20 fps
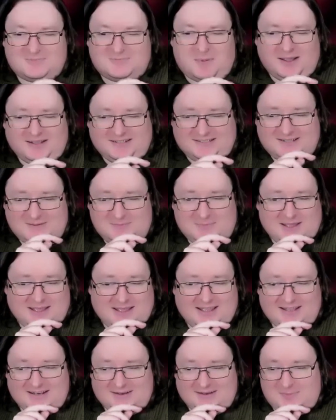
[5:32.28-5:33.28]
spicy
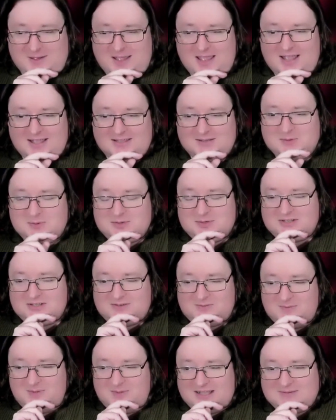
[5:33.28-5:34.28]
bit, it appears, which
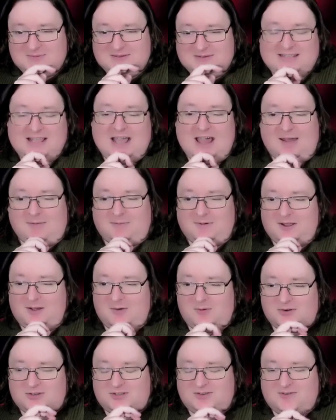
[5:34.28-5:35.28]
makes me sad. I'm gonna
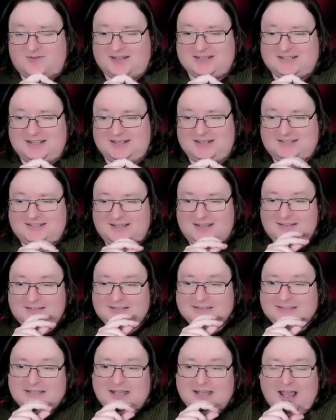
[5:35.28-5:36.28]
go watch the rest later.
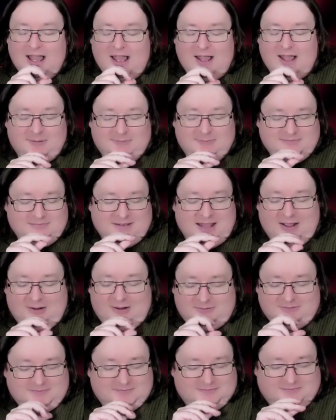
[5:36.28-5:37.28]

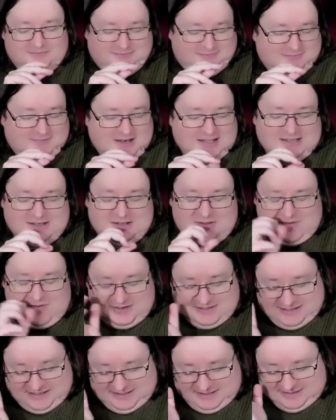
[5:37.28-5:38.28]
Now. Listen to the
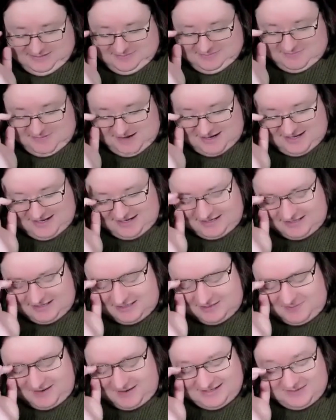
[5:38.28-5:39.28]
rest later. I didn't get to the
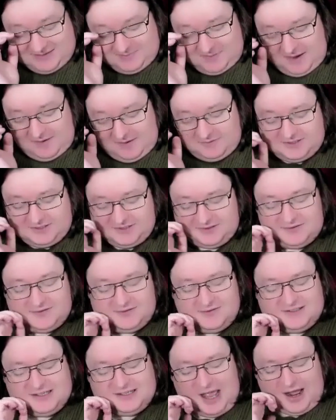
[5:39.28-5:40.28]
spicy bit, which is
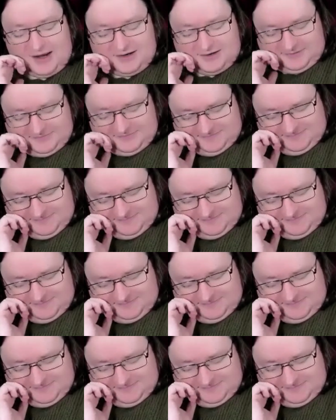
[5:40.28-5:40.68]
sad.